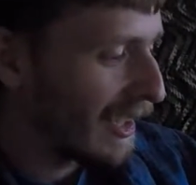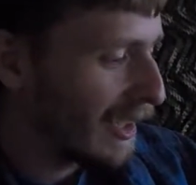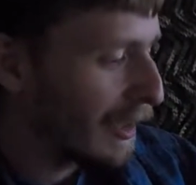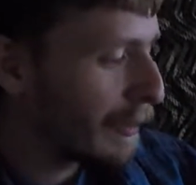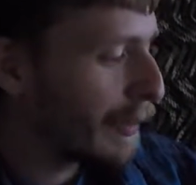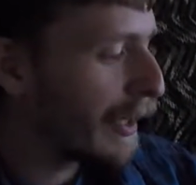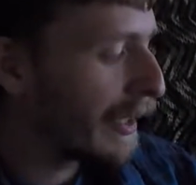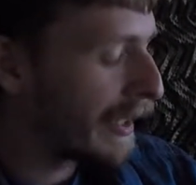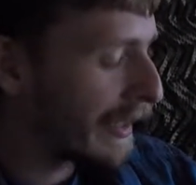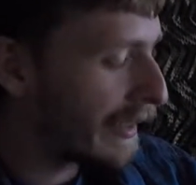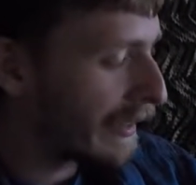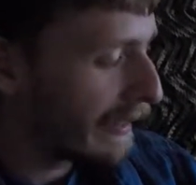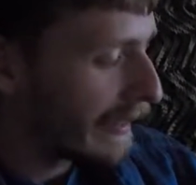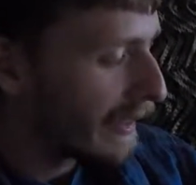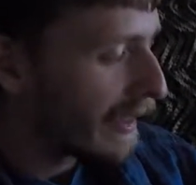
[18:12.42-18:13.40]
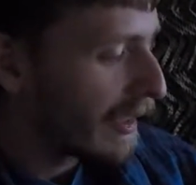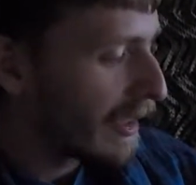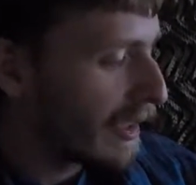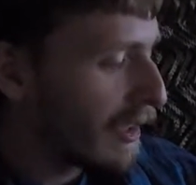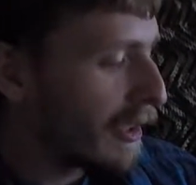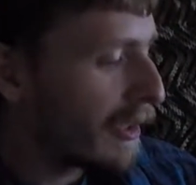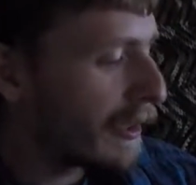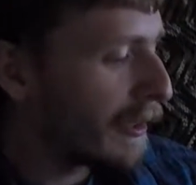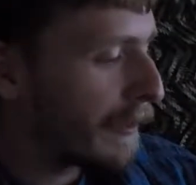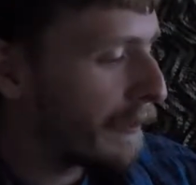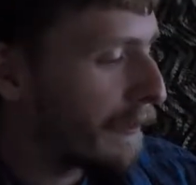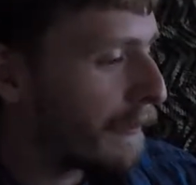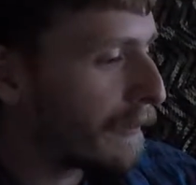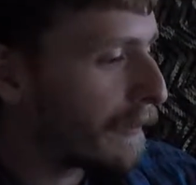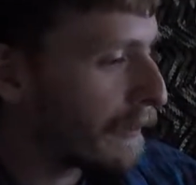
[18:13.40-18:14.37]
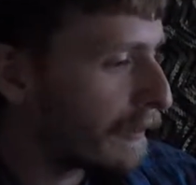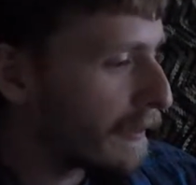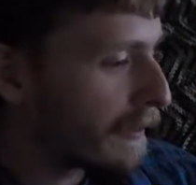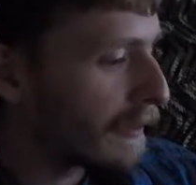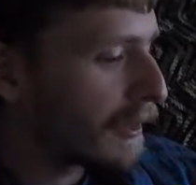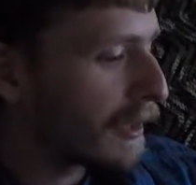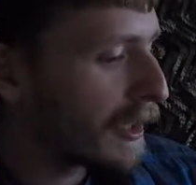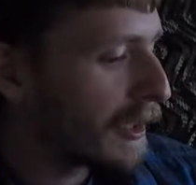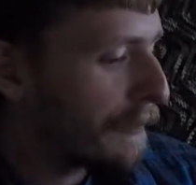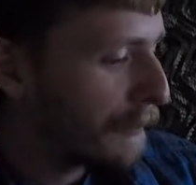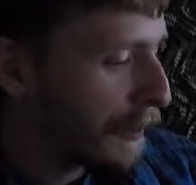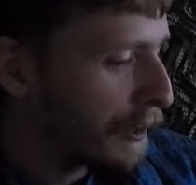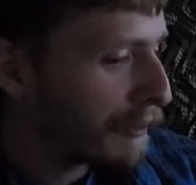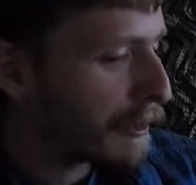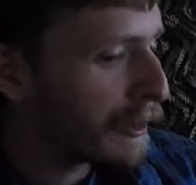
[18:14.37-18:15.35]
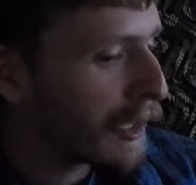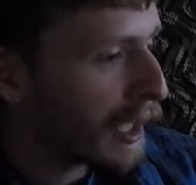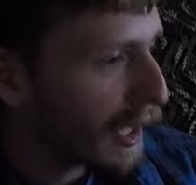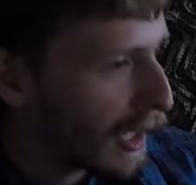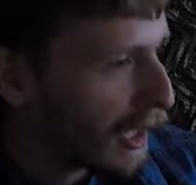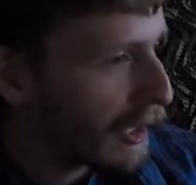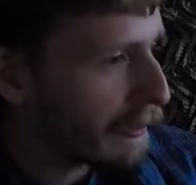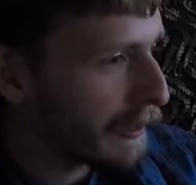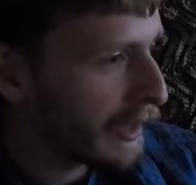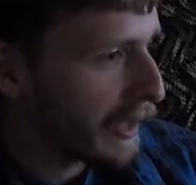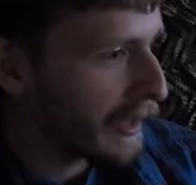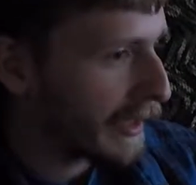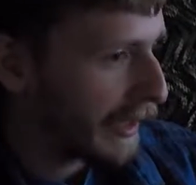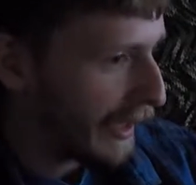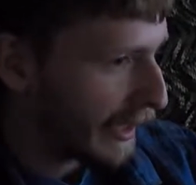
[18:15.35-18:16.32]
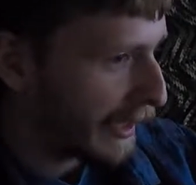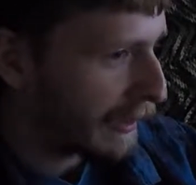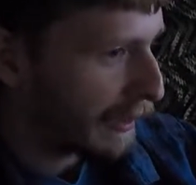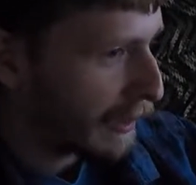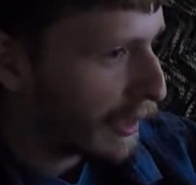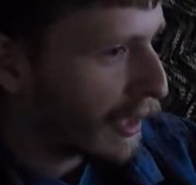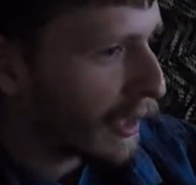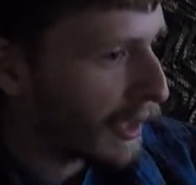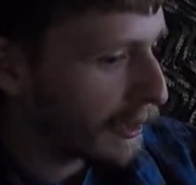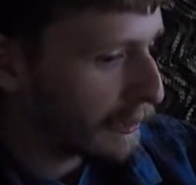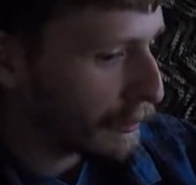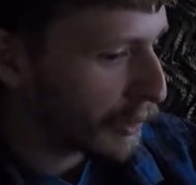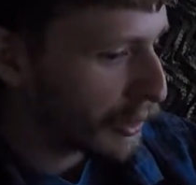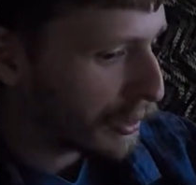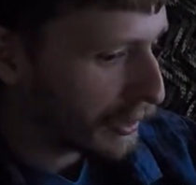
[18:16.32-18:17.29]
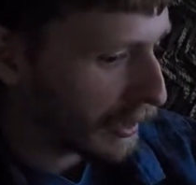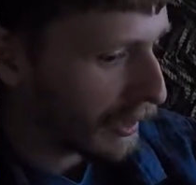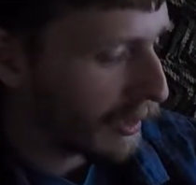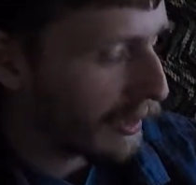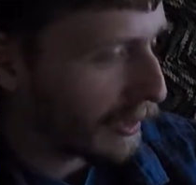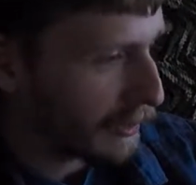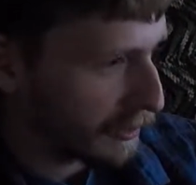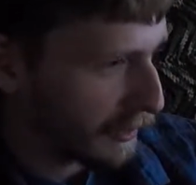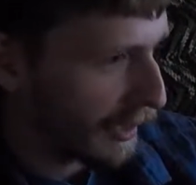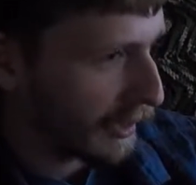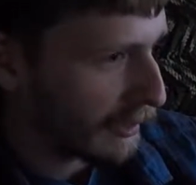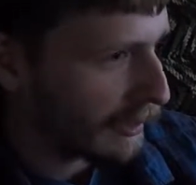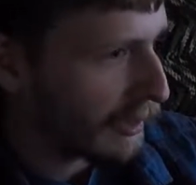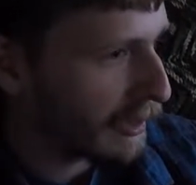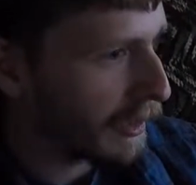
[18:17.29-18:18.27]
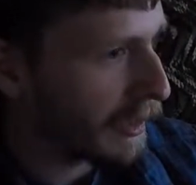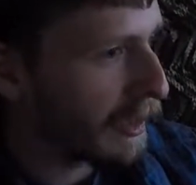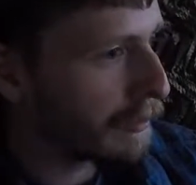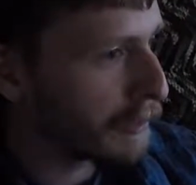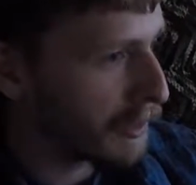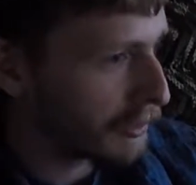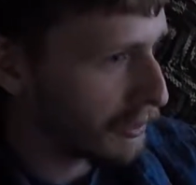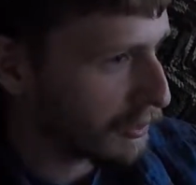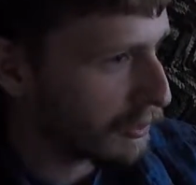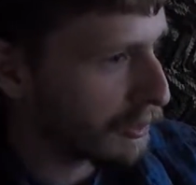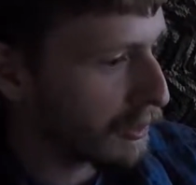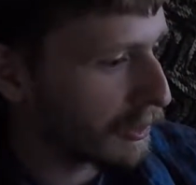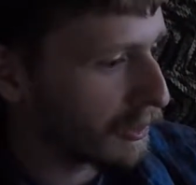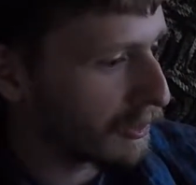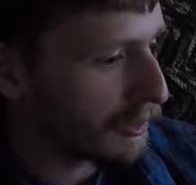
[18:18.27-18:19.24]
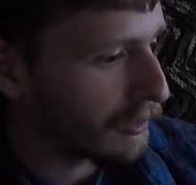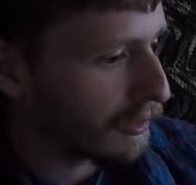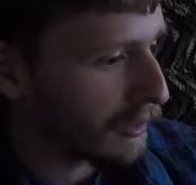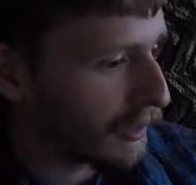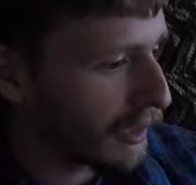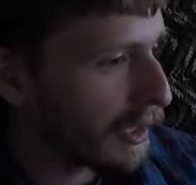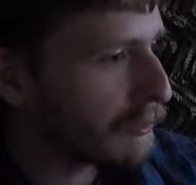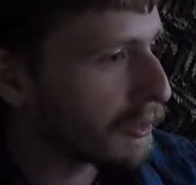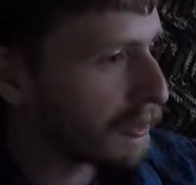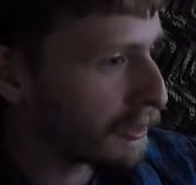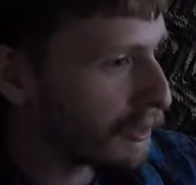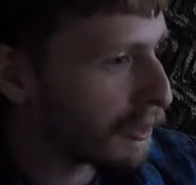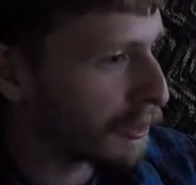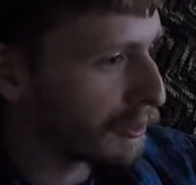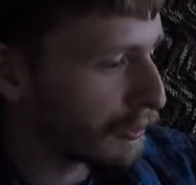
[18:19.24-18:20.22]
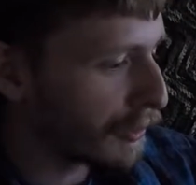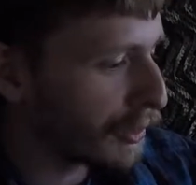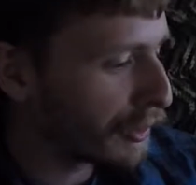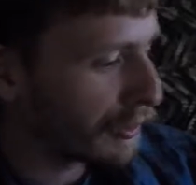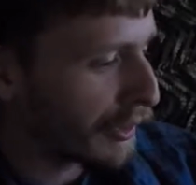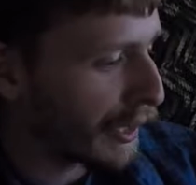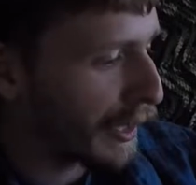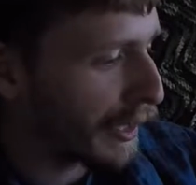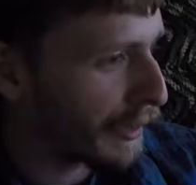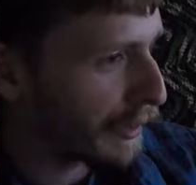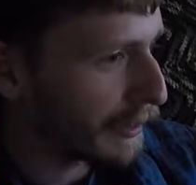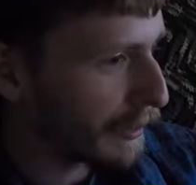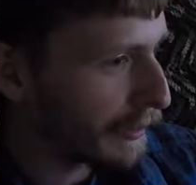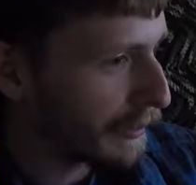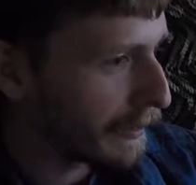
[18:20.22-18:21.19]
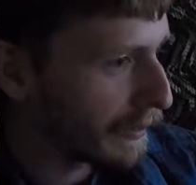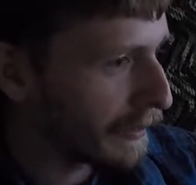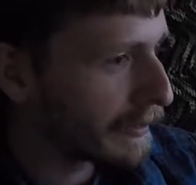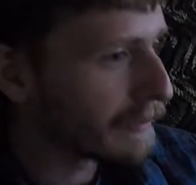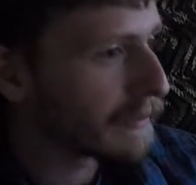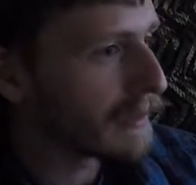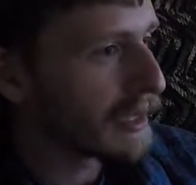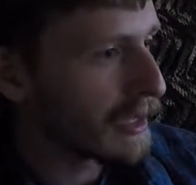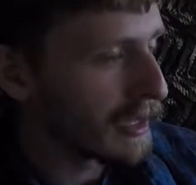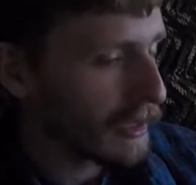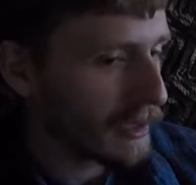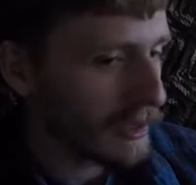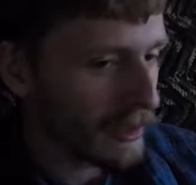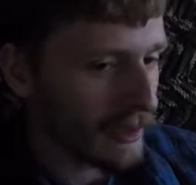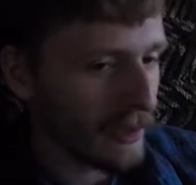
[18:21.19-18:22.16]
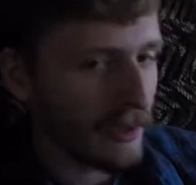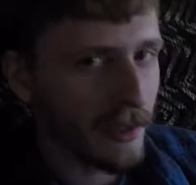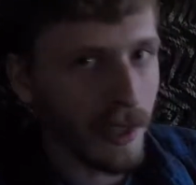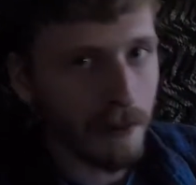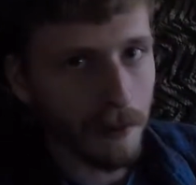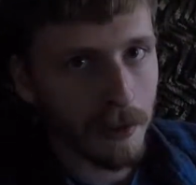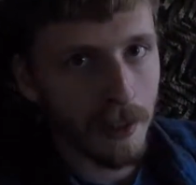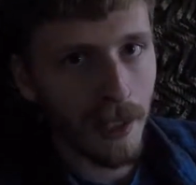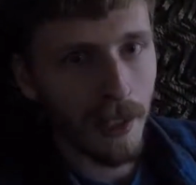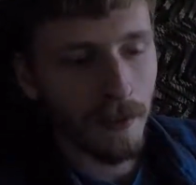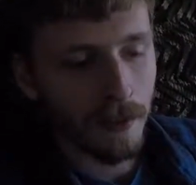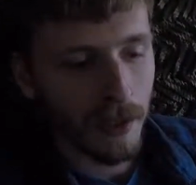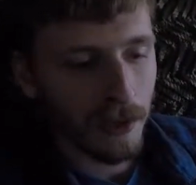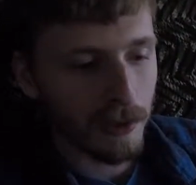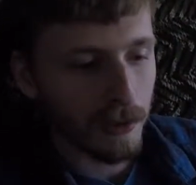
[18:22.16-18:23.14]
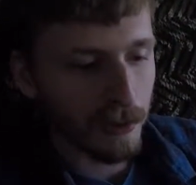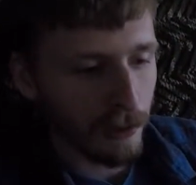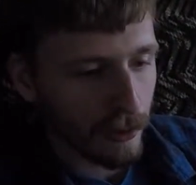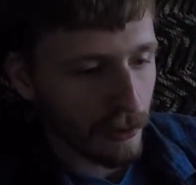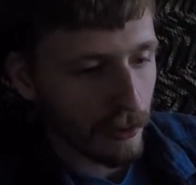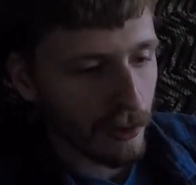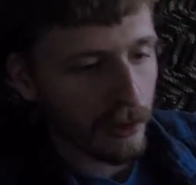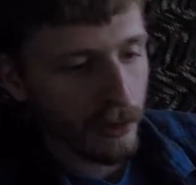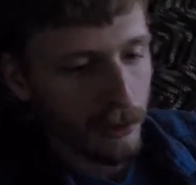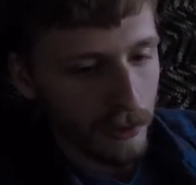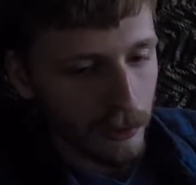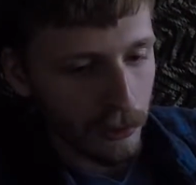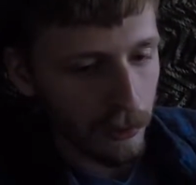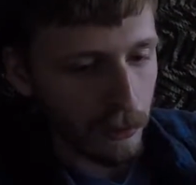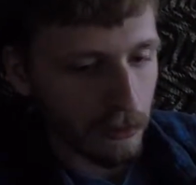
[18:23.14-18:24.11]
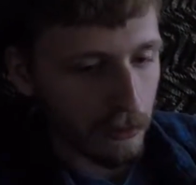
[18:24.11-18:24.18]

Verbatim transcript: but if if you are hiring a lawn lawnmower contractor, they would charge they would charge more, right? Yep. Because they would have to charge.